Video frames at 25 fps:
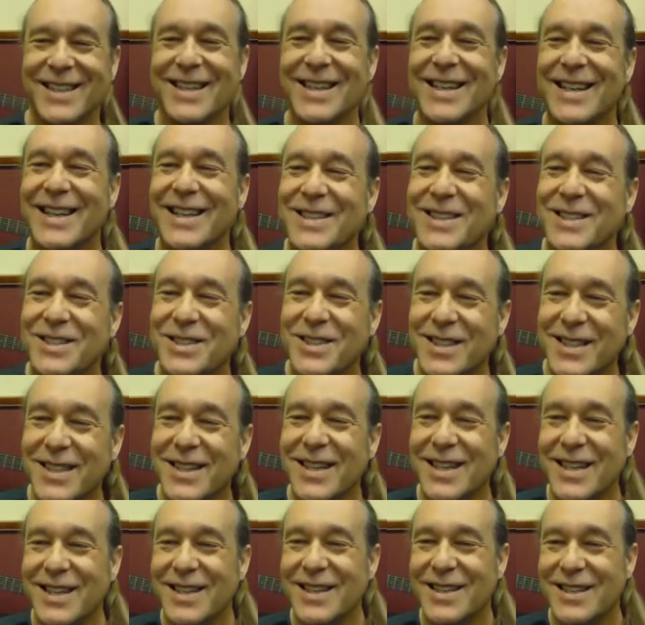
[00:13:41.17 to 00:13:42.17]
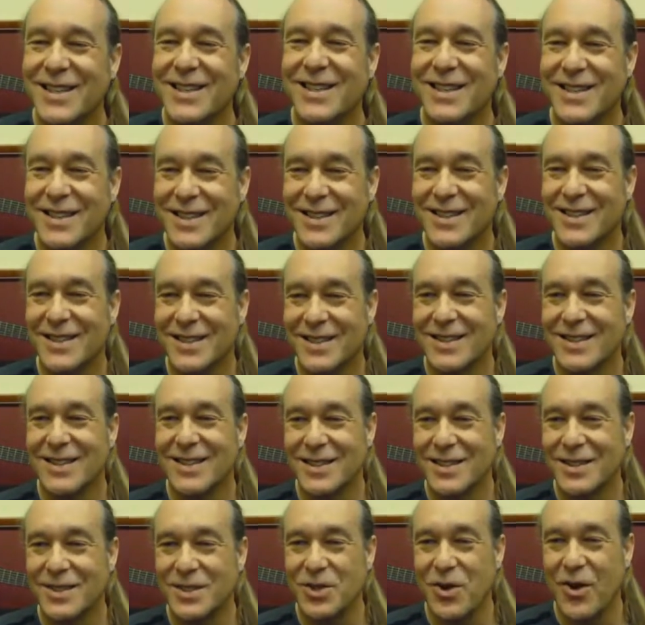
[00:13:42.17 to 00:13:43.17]
Yeah, oh, I'd imagine.
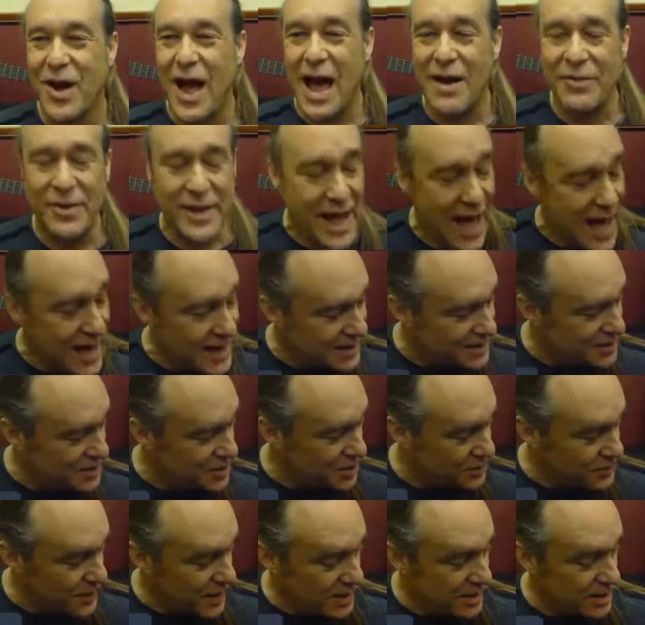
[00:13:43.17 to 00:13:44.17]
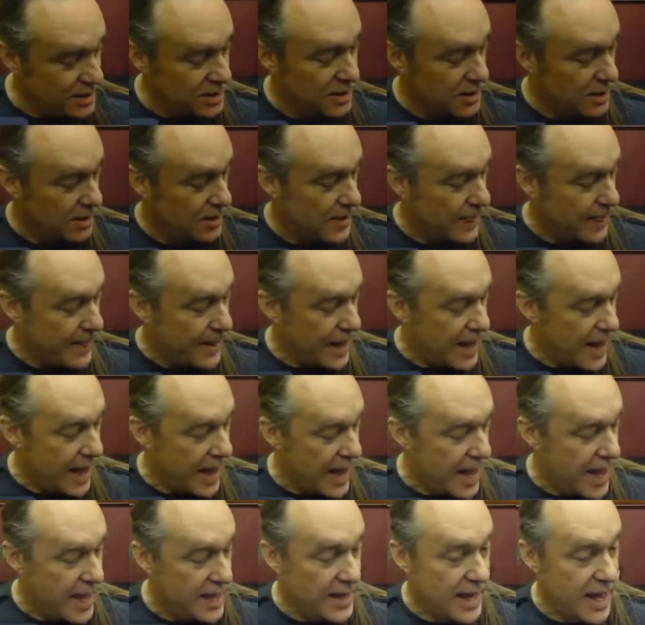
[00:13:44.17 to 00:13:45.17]
So having that instrument
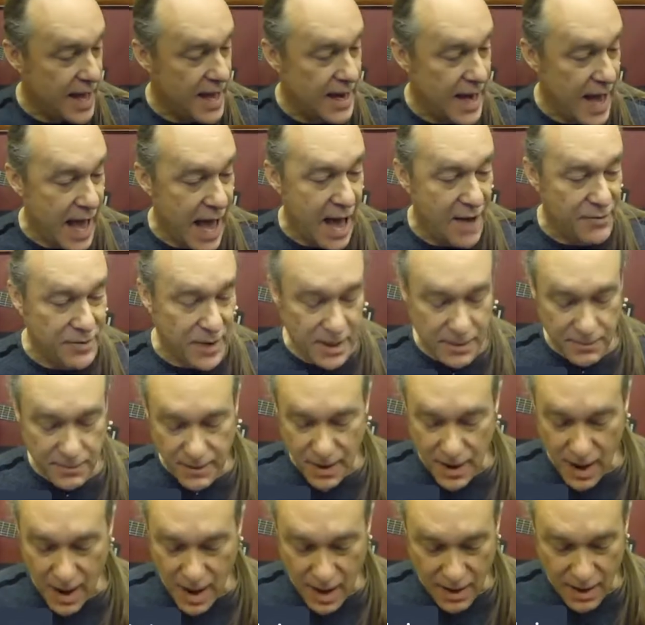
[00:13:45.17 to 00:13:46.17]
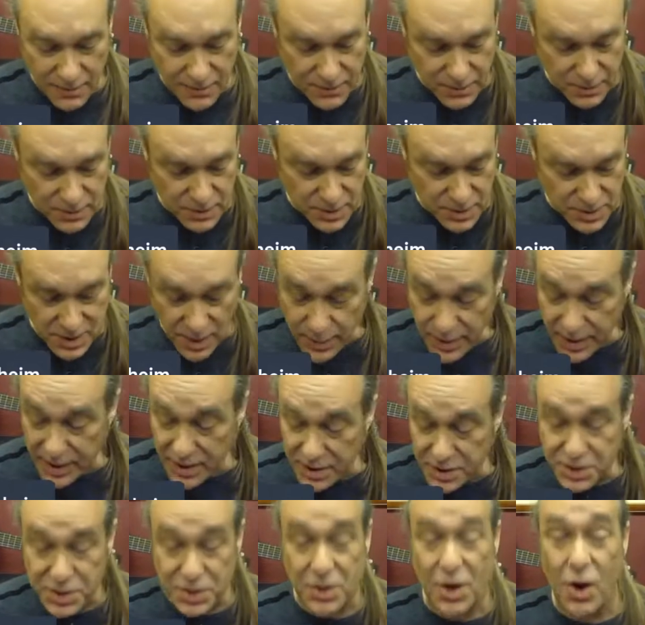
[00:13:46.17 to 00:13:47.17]
and and having uh, somebody
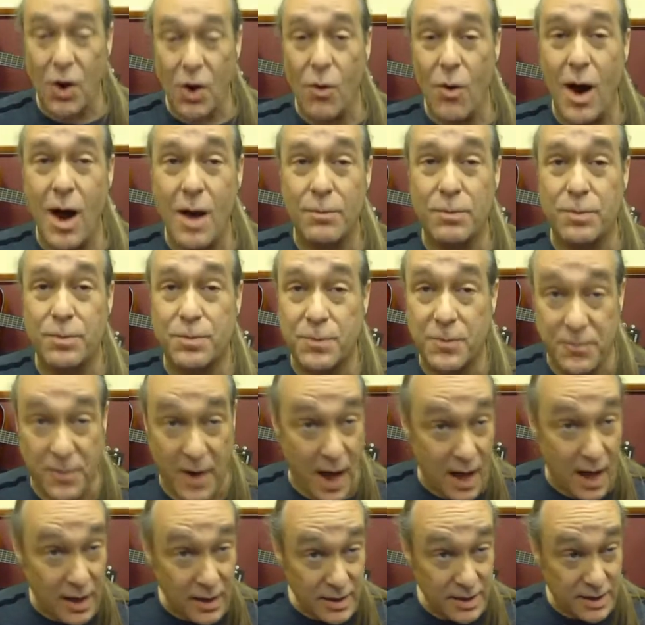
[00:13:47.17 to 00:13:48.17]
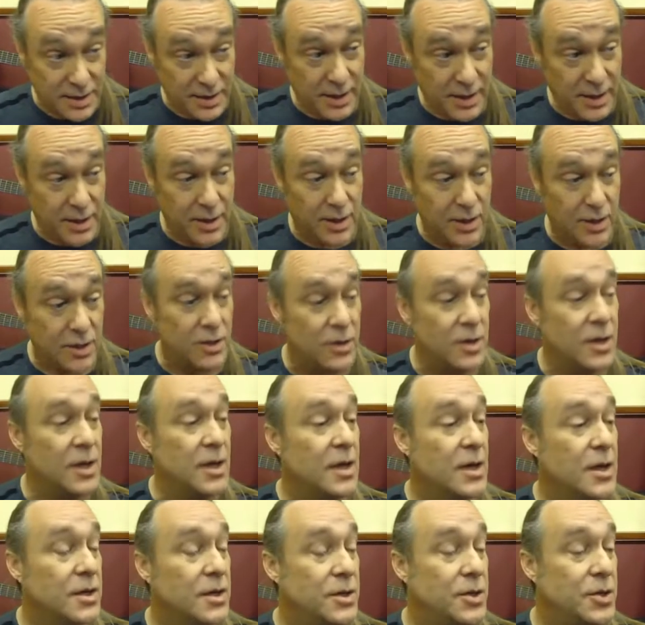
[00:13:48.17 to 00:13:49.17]
show up, volunteer
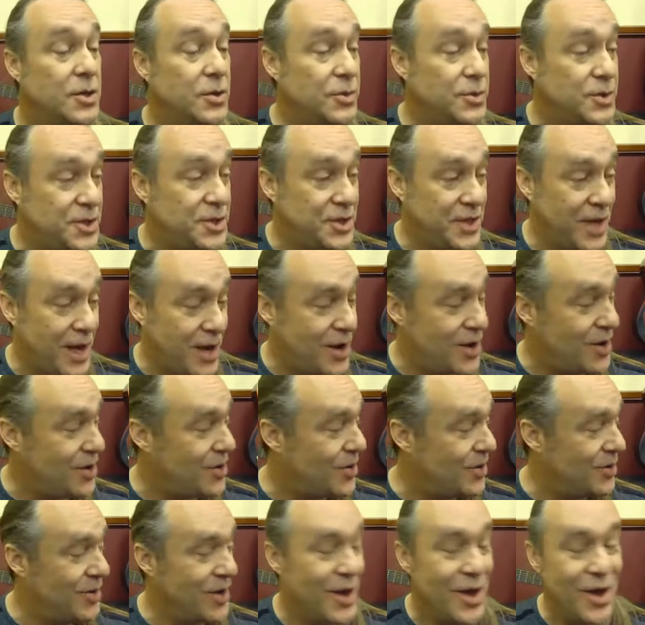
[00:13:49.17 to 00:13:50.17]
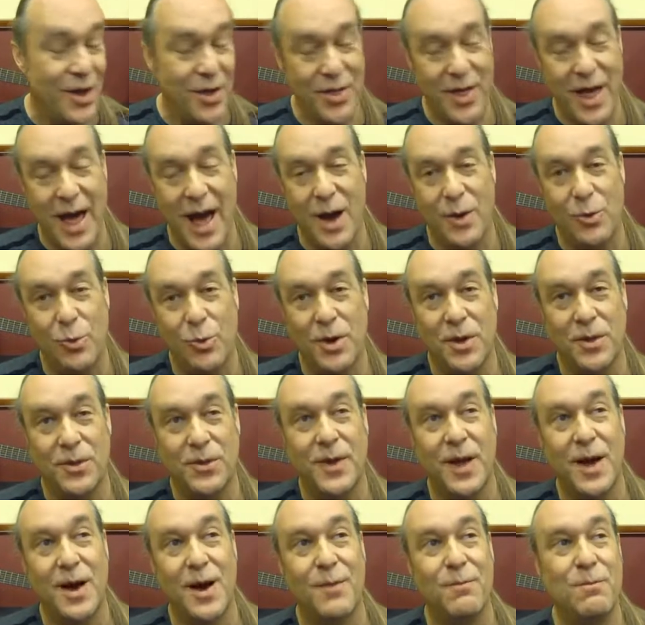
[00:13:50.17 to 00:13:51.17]
to share that with
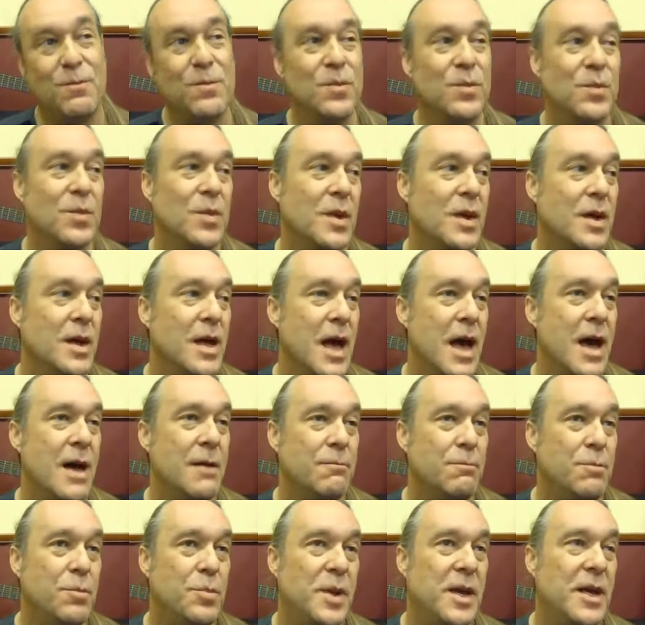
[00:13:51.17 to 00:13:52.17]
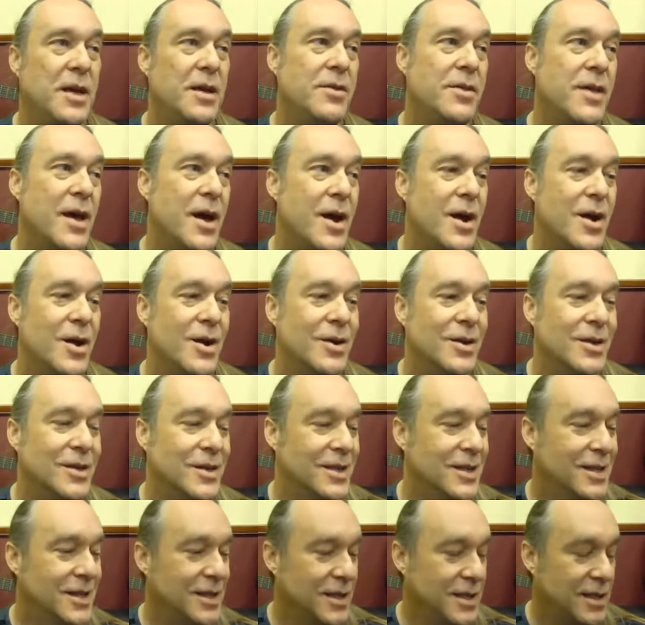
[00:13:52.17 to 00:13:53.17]
them and be there,
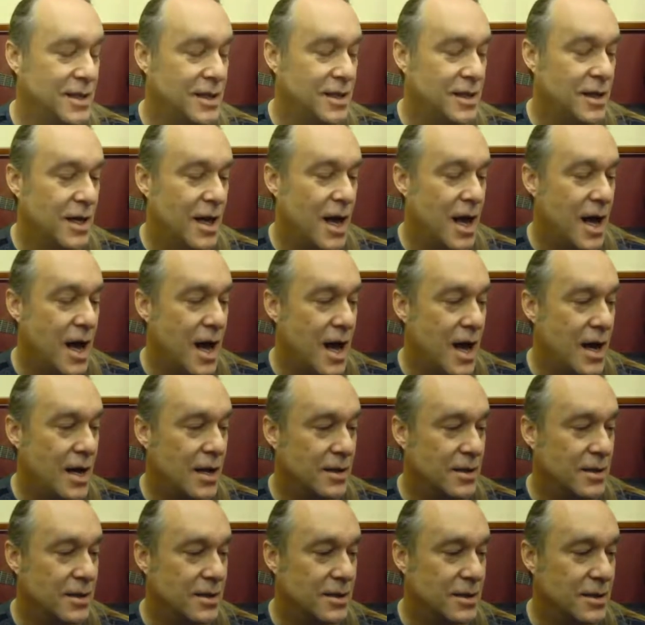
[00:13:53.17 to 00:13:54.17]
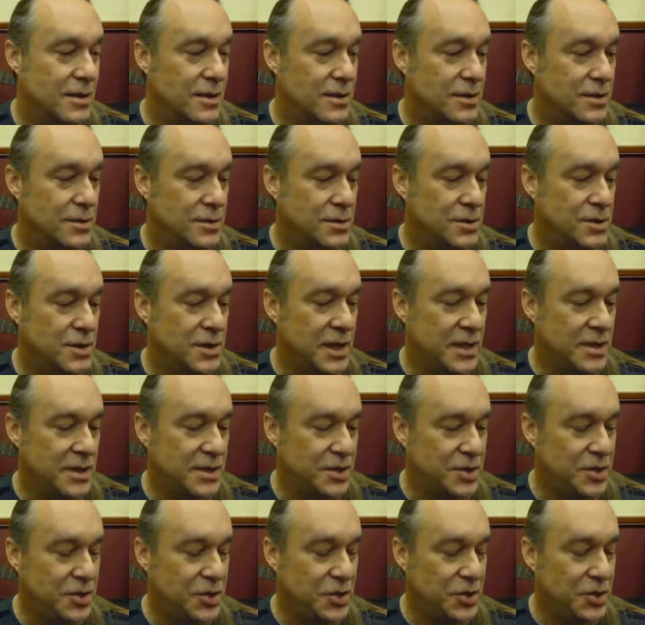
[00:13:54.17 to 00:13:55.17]
uh,
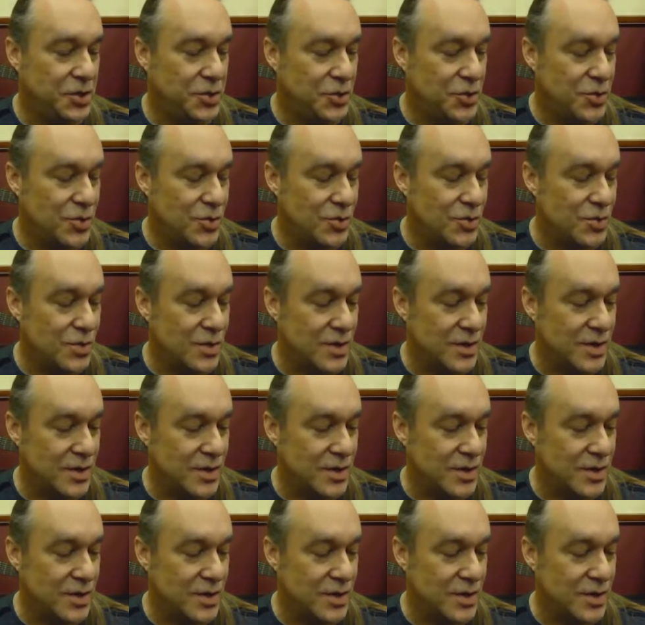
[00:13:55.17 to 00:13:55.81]
just to